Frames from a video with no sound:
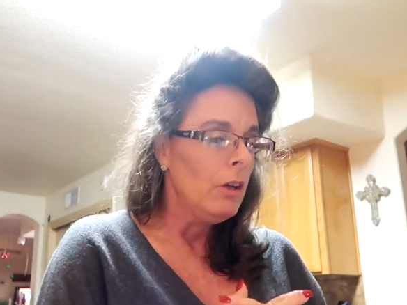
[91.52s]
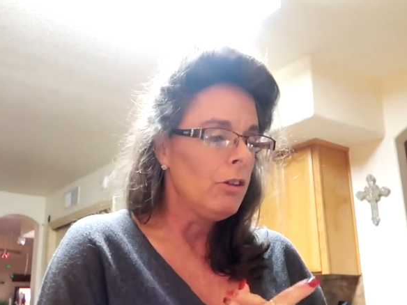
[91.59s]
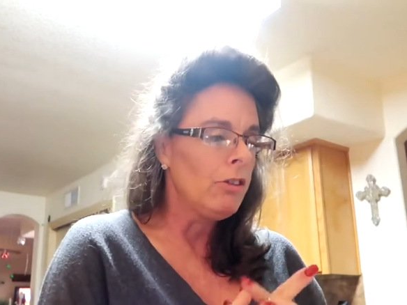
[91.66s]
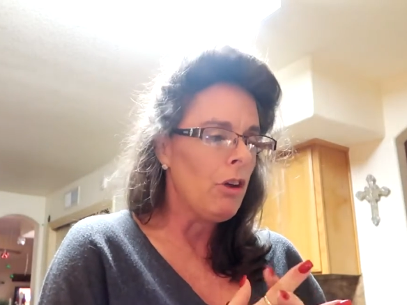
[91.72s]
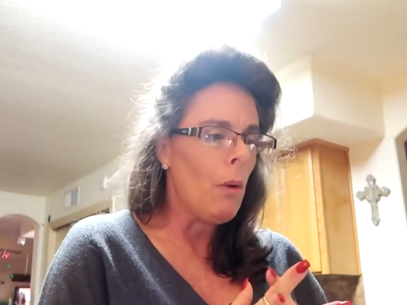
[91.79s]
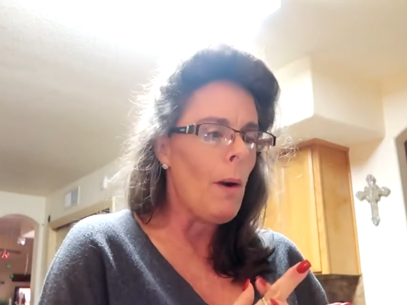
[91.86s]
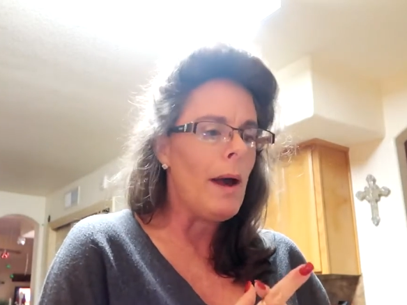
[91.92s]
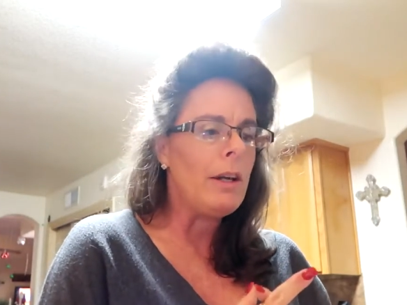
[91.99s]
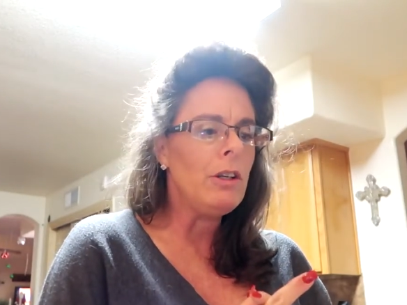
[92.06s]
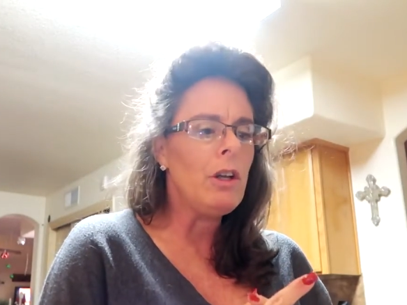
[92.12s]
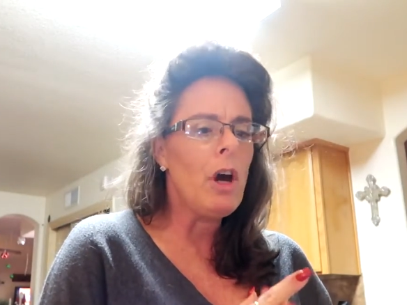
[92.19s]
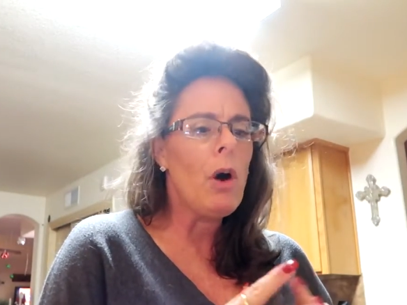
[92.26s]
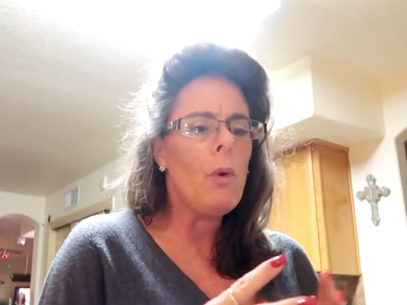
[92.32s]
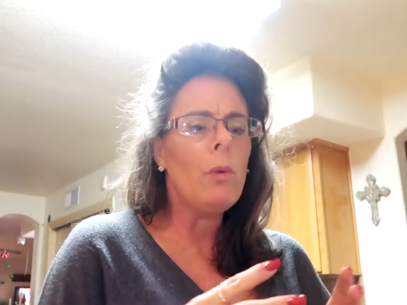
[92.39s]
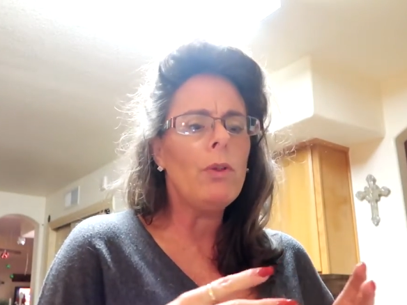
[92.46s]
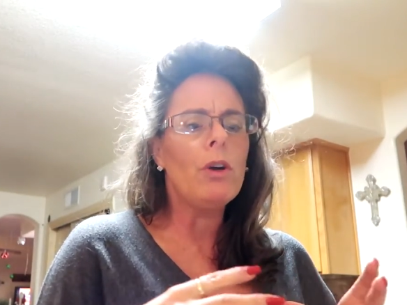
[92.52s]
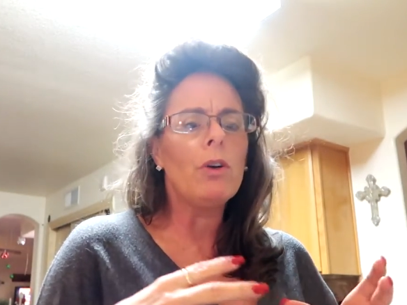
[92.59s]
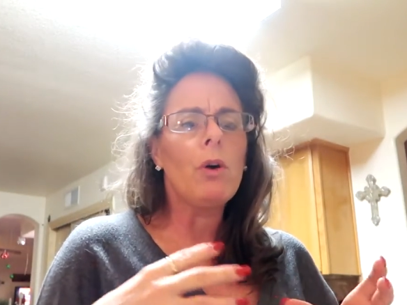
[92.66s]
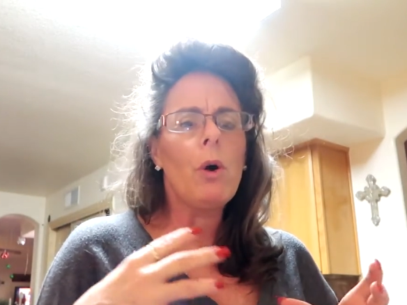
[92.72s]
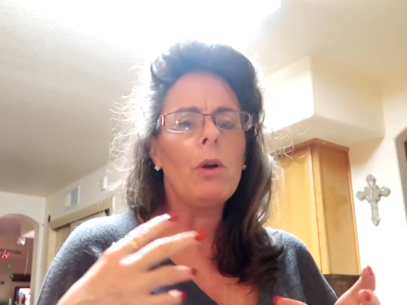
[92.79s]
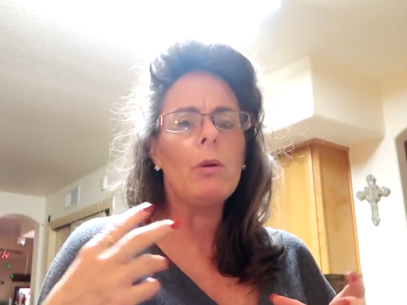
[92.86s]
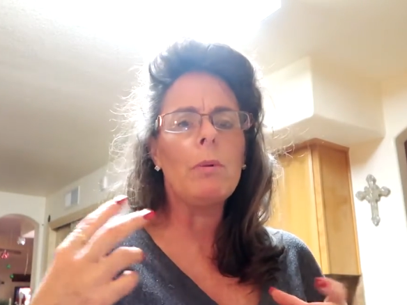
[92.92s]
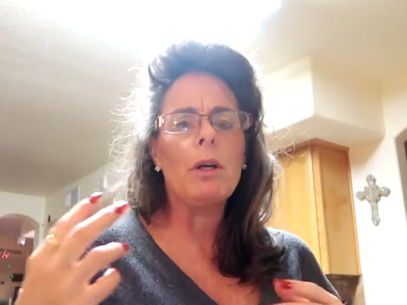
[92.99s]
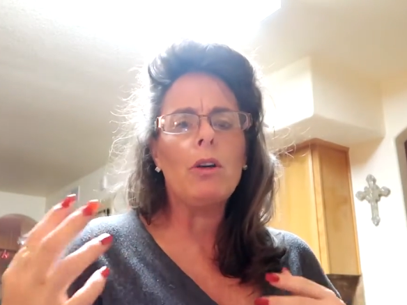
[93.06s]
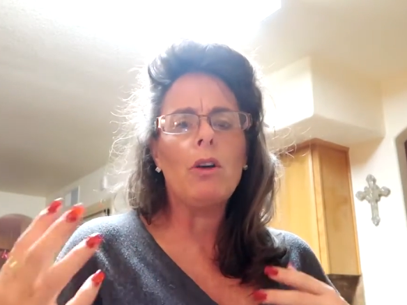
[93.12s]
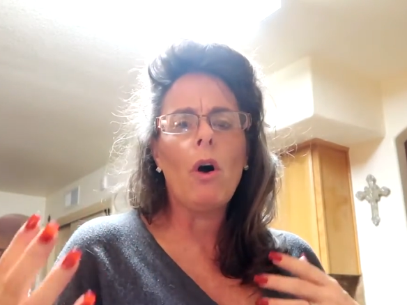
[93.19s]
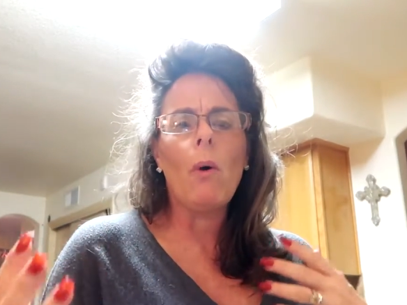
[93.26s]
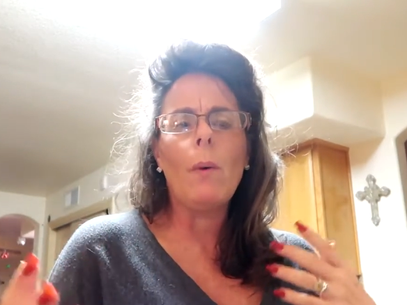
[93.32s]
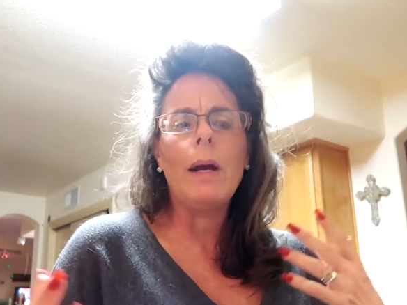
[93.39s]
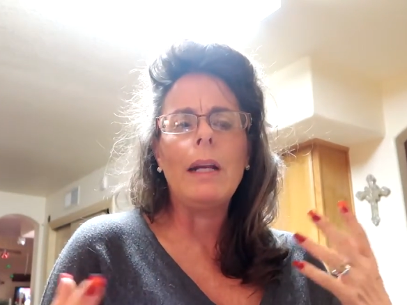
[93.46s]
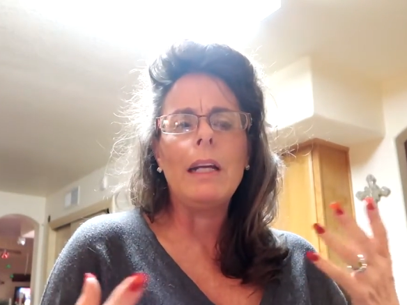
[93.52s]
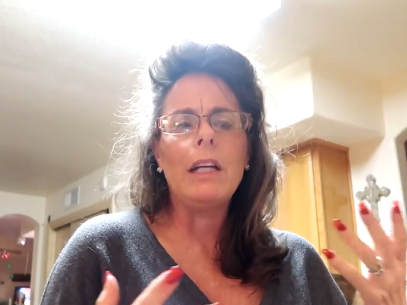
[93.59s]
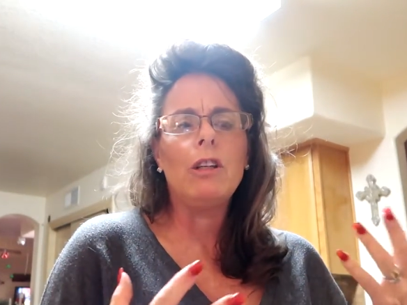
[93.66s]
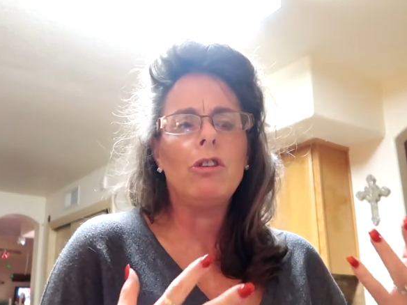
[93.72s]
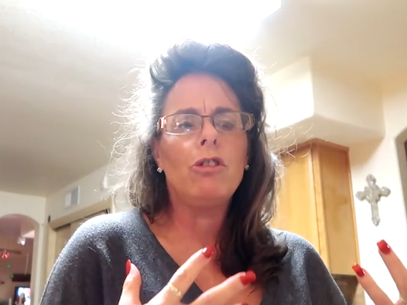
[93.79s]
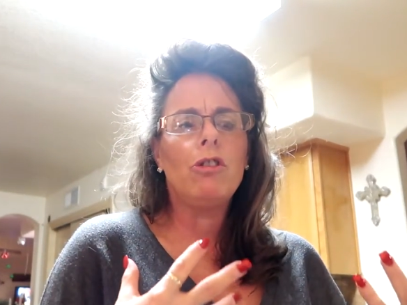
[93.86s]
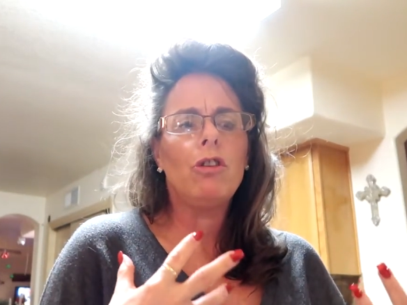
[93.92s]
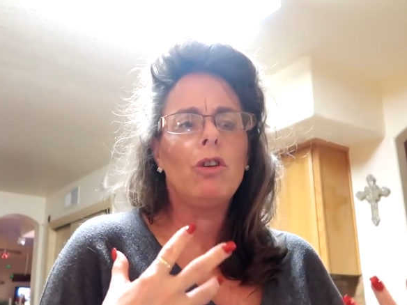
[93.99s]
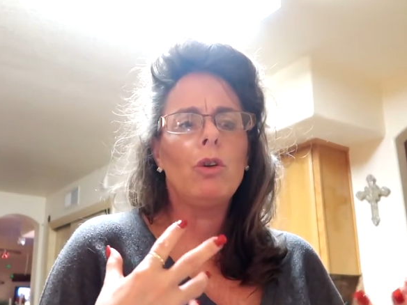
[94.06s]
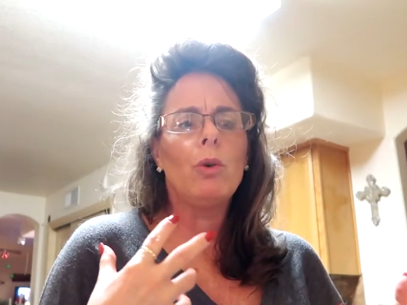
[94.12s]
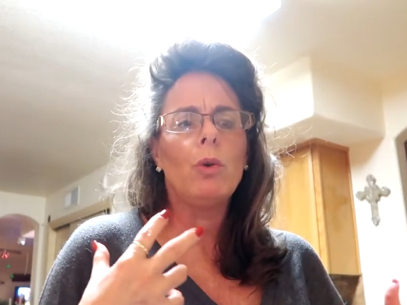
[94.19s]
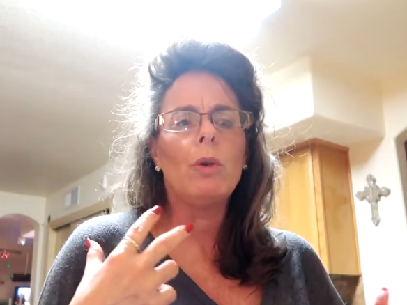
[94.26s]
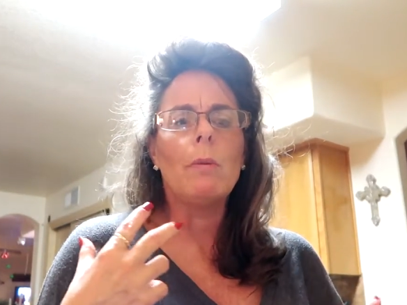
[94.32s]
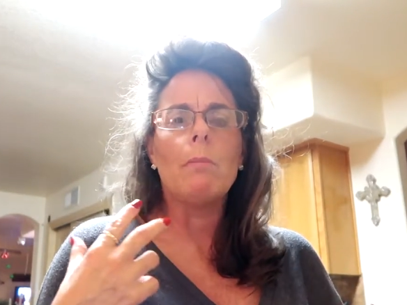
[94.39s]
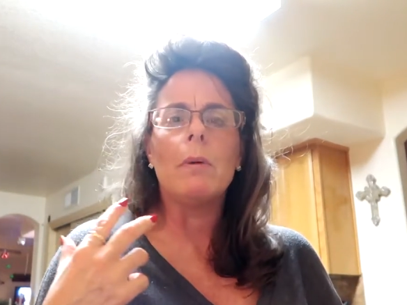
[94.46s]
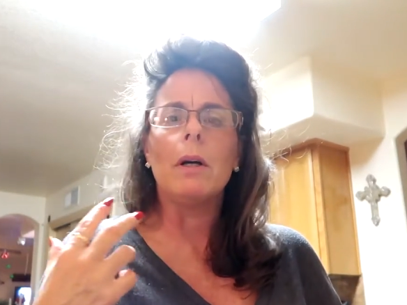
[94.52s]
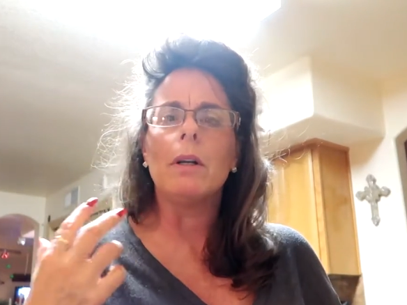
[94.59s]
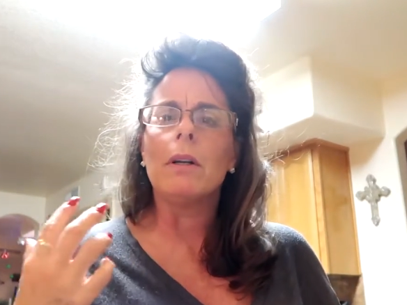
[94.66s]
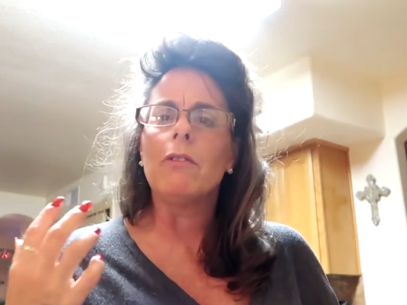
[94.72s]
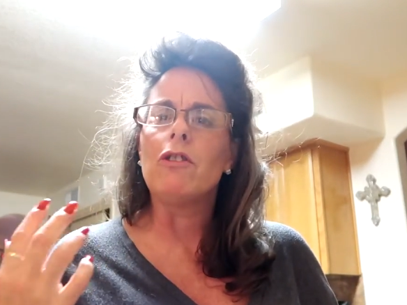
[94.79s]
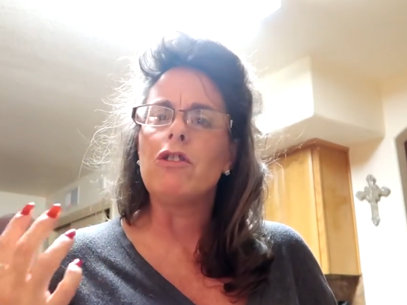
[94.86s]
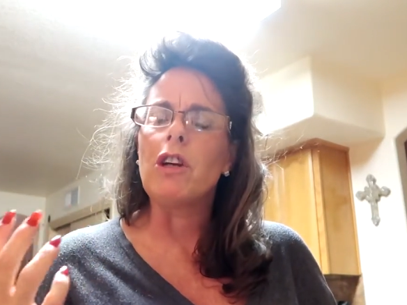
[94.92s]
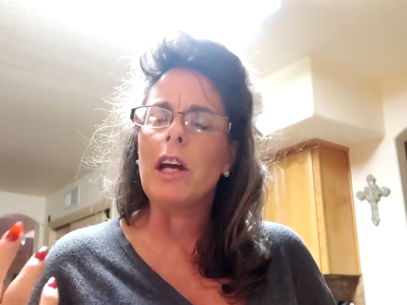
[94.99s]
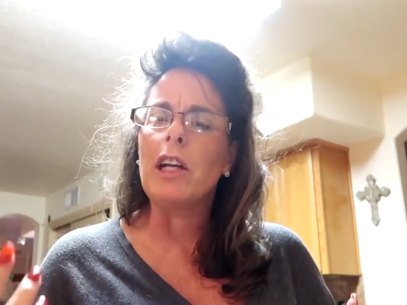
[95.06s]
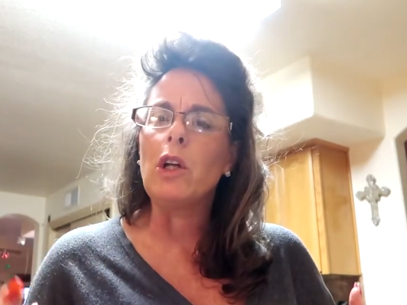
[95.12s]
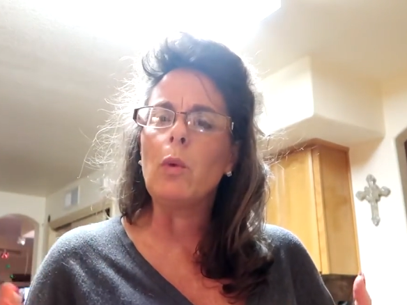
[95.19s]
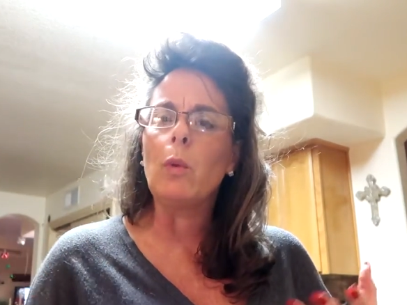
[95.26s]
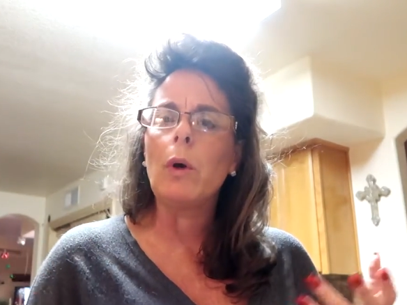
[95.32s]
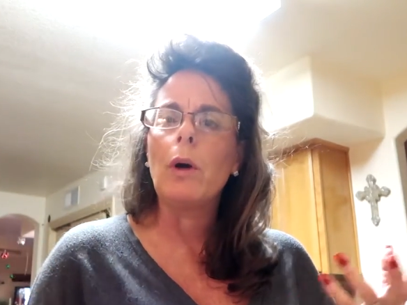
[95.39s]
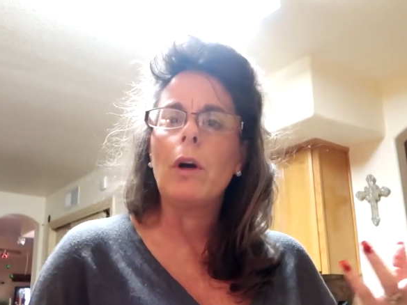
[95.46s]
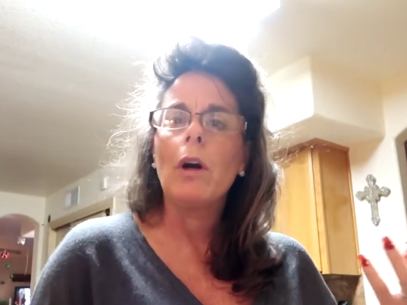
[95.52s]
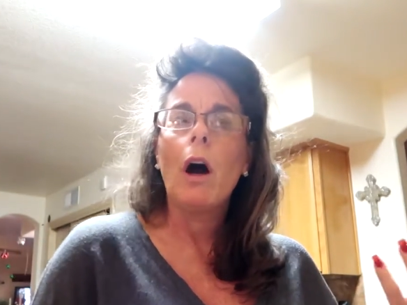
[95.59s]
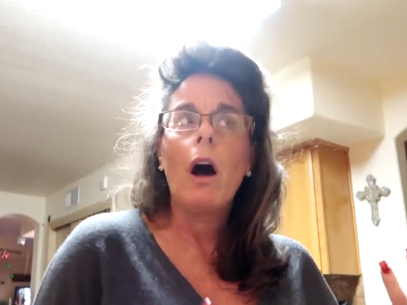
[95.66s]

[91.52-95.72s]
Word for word: So I know they're going to be going into the middle of January,